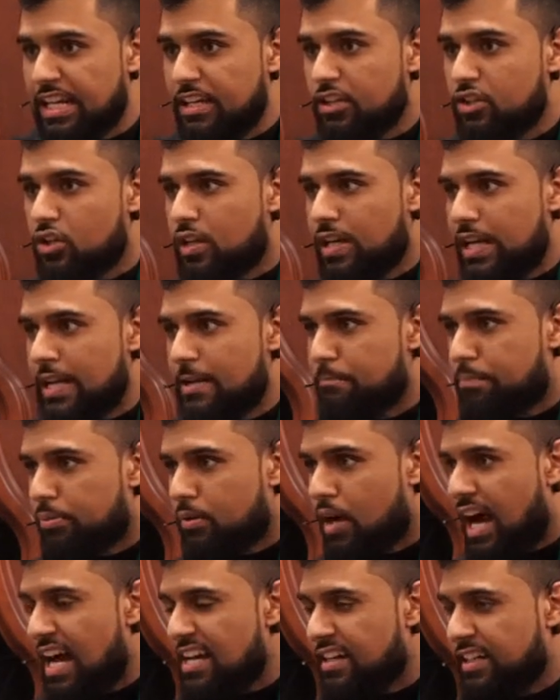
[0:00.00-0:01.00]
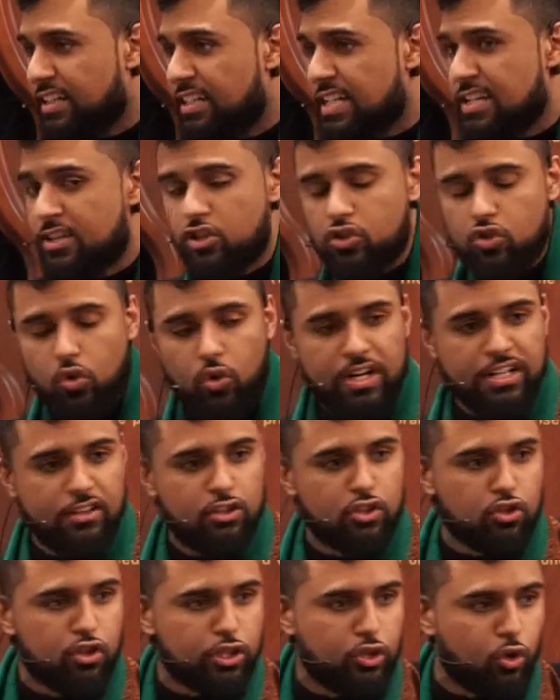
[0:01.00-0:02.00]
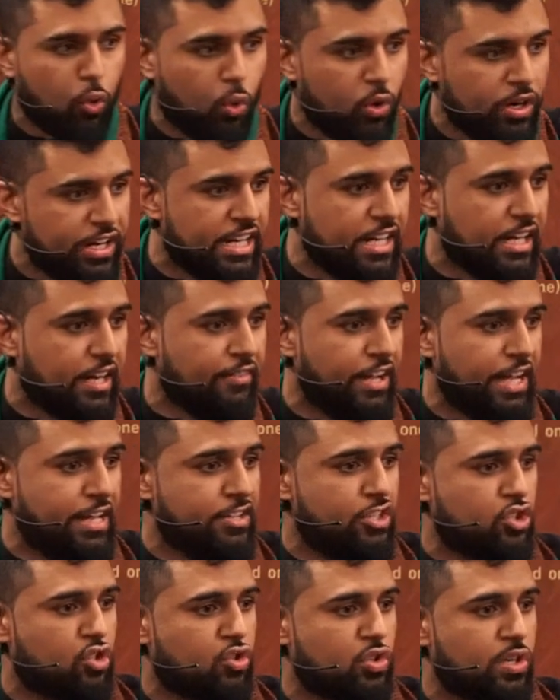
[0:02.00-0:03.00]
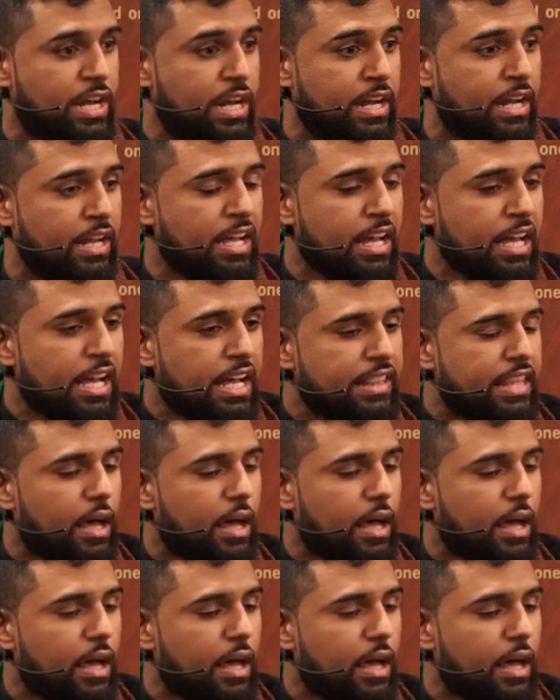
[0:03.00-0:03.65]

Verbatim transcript: either in practice or in the recording of history,